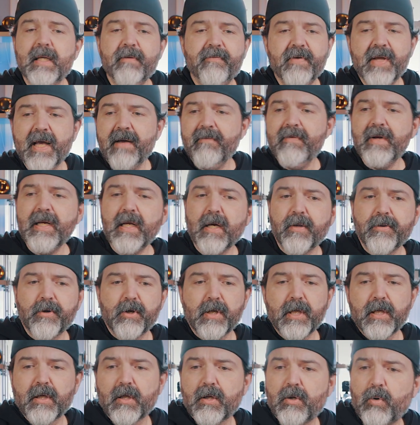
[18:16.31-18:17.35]
If you have any other
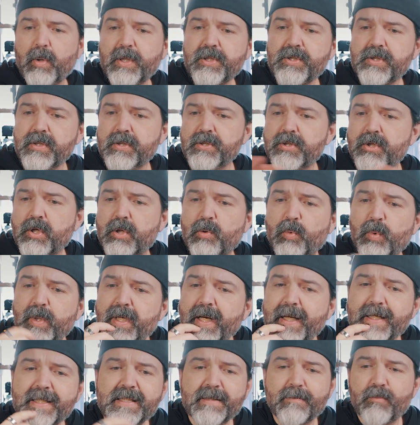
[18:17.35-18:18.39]
little questions or would
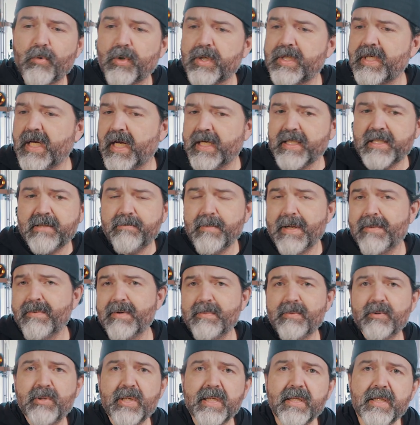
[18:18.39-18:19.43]
like some more tests, maybe
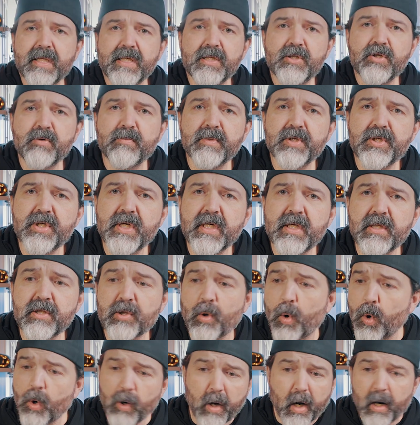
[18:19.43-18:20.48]
between these two machines
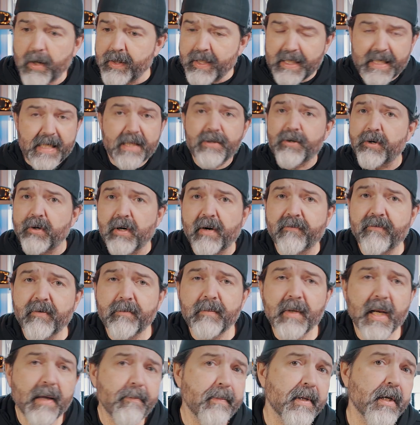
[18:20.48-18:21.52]
or on either of
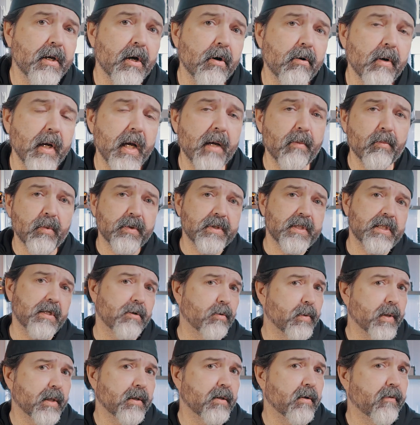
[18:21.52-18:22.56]
them, let me know and we'll see
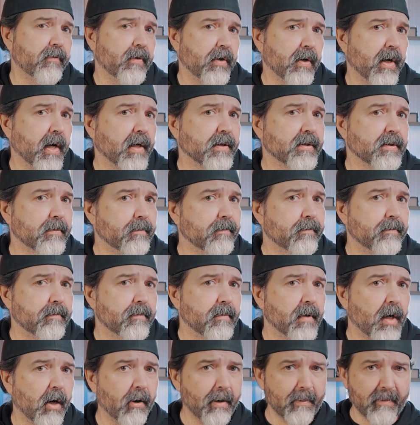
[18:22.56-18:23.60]
what we can do for you guys.
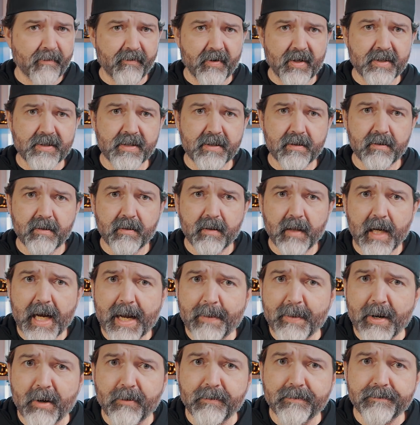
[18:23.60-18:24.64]
All right, my friends,
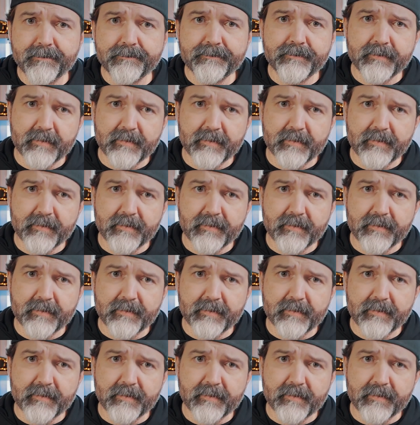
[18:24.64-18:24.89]
I'm out.